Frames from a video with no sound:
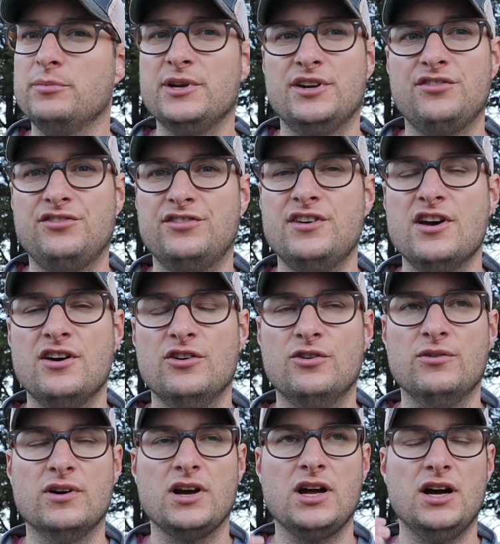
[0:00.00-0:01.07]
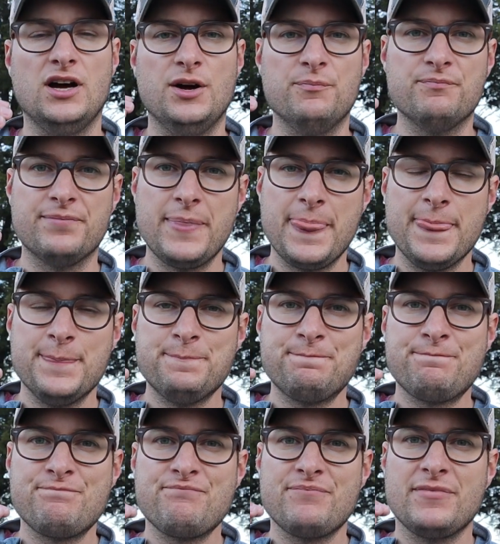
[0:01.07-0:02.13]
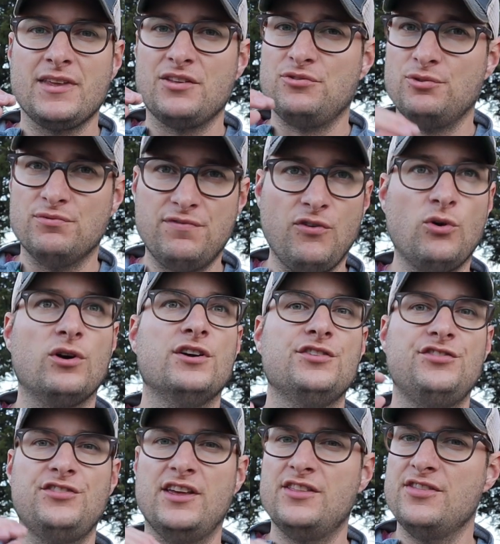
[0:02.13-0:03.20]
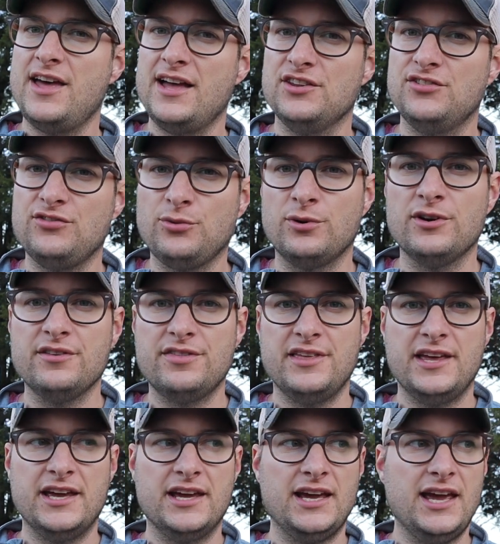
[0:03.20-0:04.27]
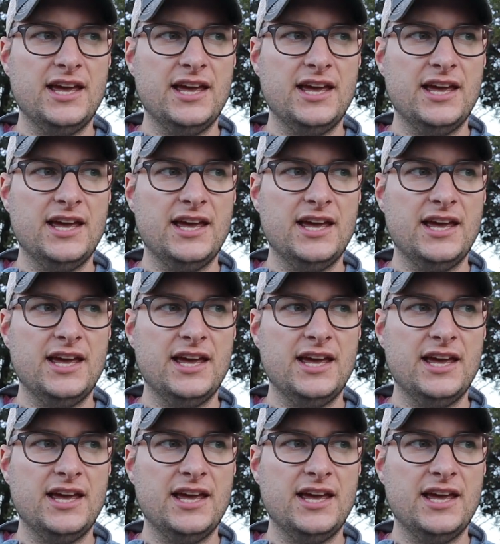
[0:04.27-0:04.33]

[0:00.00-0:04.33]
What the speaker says: bit of snow, through forest and that sort of thing.